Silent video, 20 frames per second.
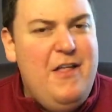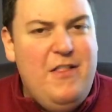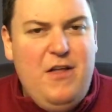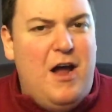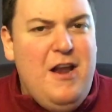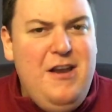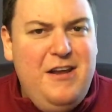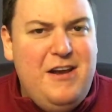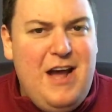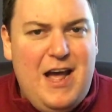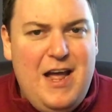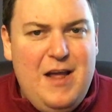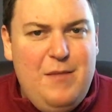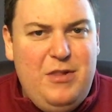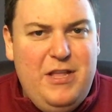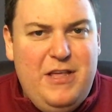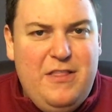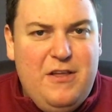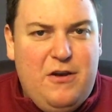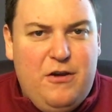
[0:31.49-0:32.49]

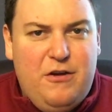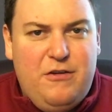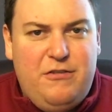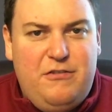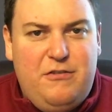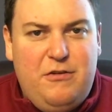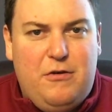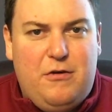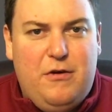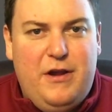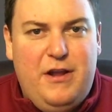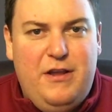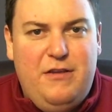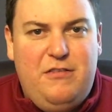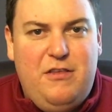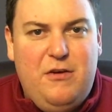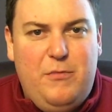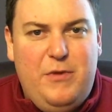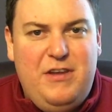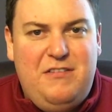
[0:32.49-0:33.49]
Undeniably, there are
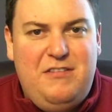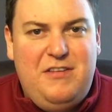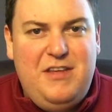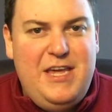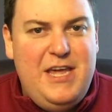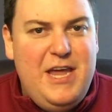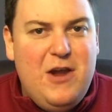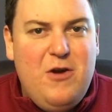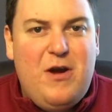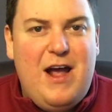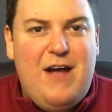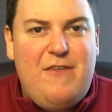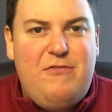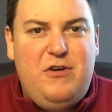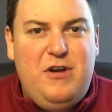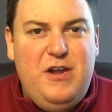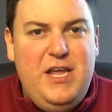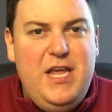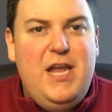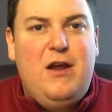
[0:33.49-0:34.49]
stories that we see year
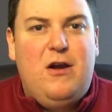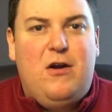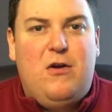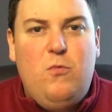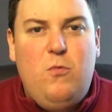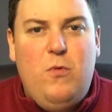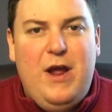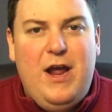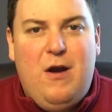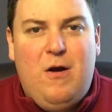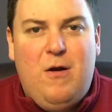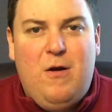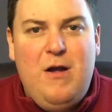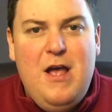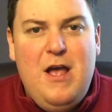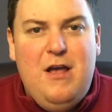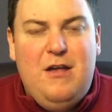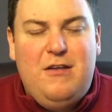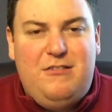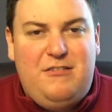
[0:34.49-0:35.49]
after year where
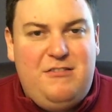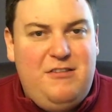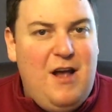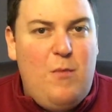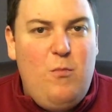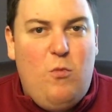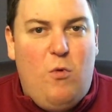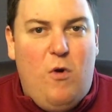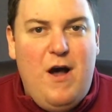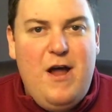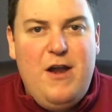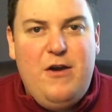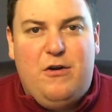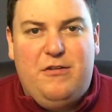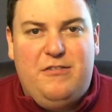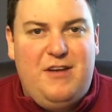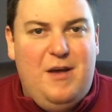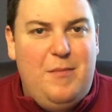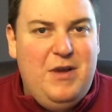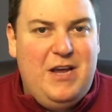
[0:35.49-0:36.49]
someone
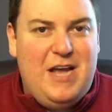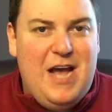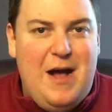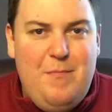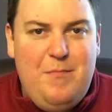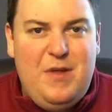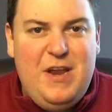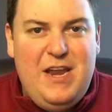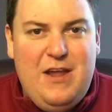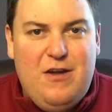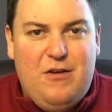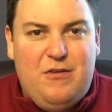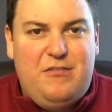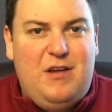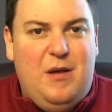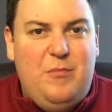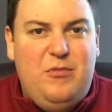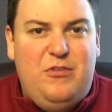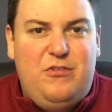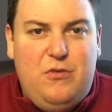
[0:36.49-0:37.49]
or some company or
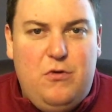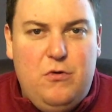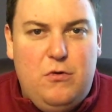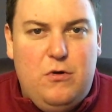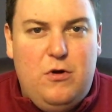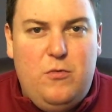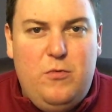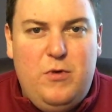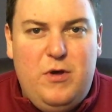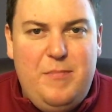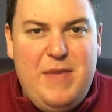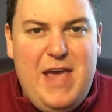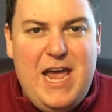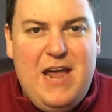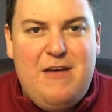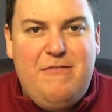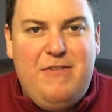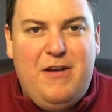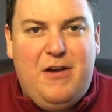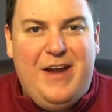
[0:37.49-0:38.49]
some school will
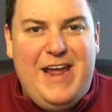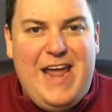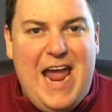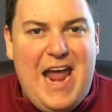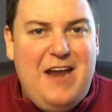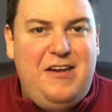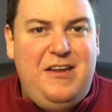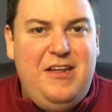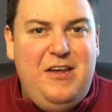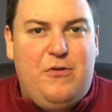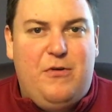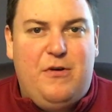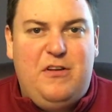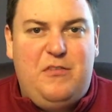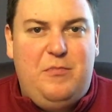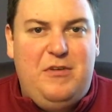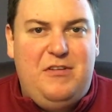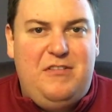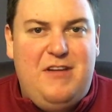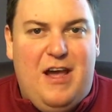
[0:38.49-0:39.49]
make a very anti
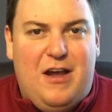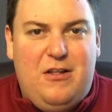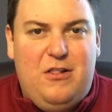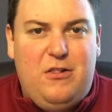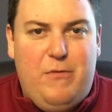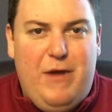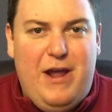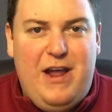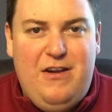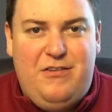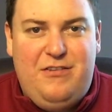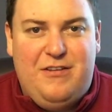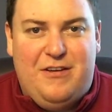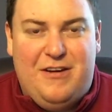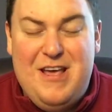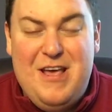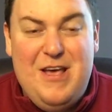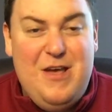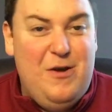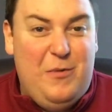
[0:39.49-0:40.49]
Christmas
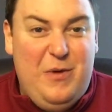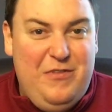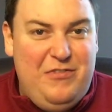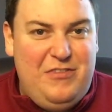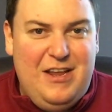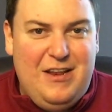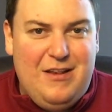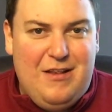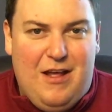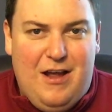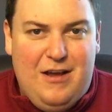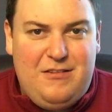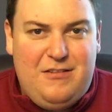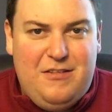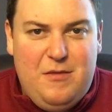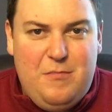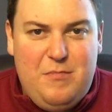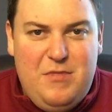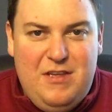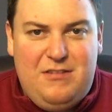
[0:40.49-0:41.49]
declaration. We've seen lots
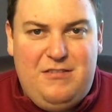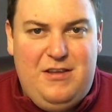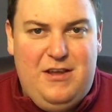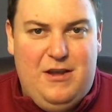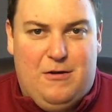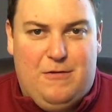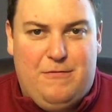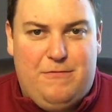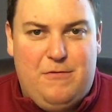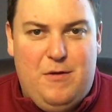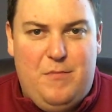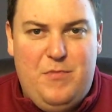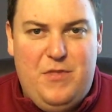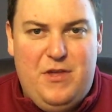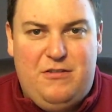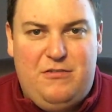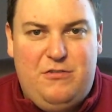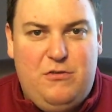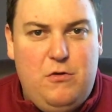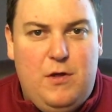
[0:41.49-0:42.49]
of them this year, from
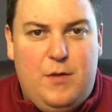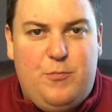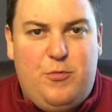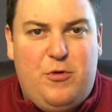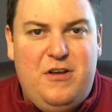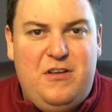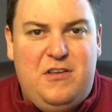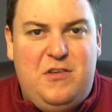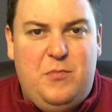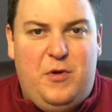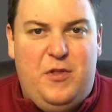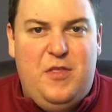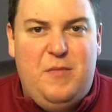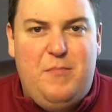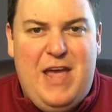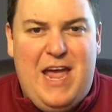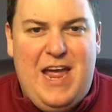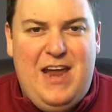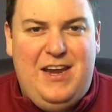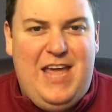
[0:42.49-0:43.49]
the school principal
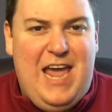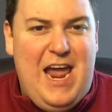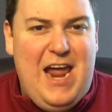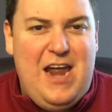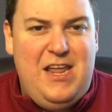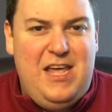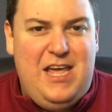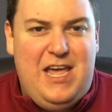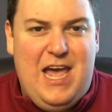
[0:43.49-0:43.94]
that banned candy